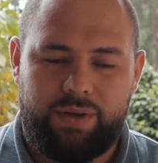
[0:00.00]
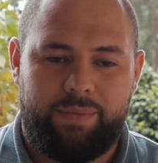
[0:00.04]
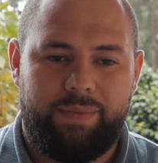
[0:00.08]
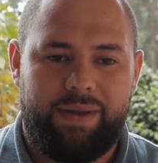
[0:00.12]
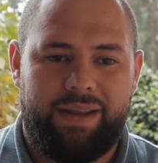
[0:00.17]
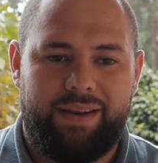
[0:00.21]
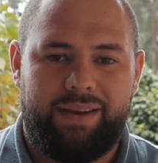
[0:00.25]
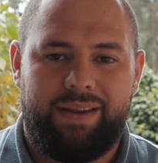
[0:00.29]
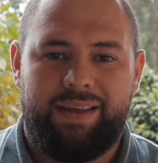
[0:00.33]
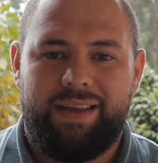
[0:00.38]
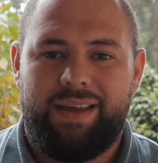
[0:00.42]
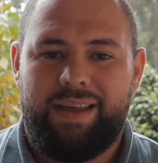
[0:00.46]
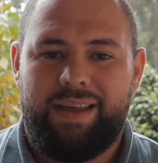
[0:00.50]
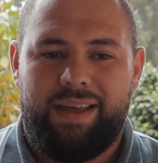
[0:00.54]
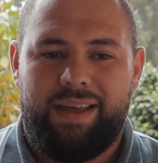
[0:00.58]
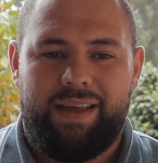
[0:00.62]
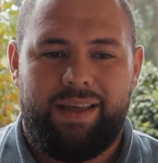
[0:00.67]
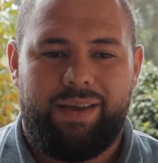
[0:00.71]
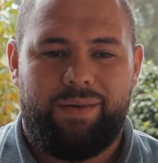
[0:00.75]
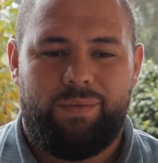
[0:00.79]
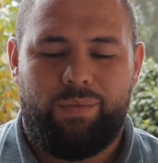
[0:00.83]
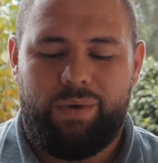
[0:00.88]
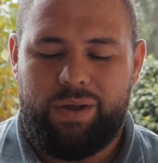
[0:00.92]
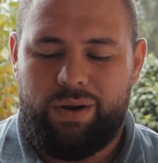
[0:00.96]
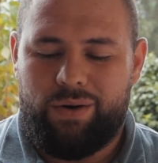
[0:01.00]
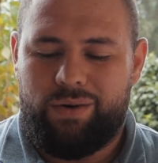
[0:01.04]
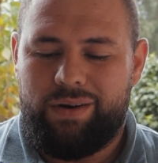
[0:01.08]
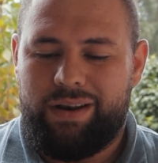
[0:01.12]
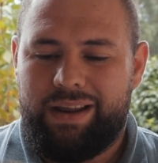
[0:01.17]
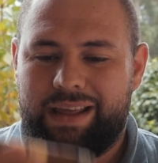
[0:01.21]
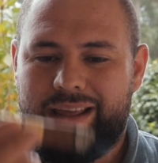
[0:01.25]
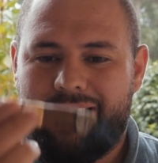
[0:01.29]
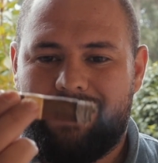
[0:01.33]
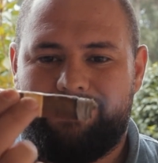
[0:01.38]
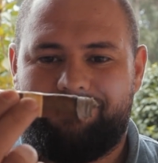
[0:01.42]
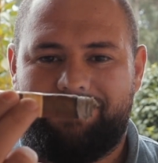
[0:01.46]
I mean, we're
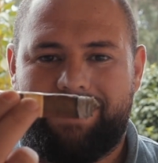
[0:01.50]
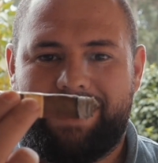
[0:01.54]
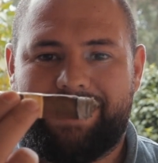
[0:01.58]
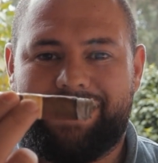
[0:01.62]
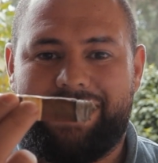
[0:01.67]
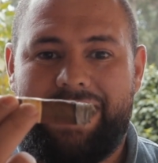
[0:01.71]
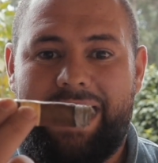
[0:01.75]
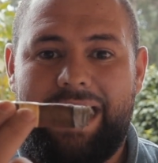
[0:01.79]
only just